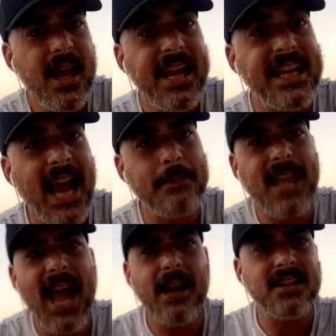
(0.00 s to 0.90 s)
He came
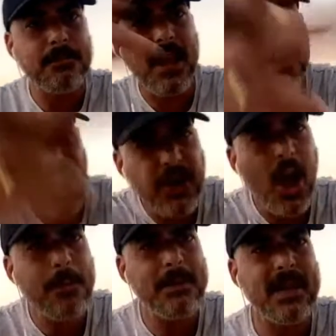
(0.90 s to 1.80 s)
down as John
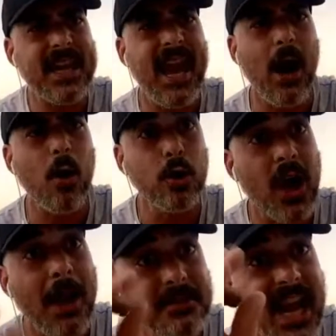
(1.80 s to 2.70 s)
Obi Mikel, who
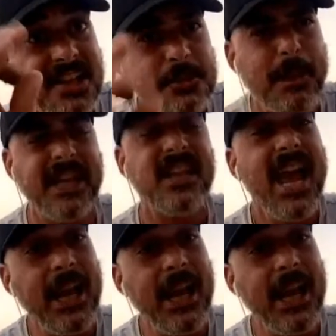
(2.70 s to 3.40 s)
comes out and speaks.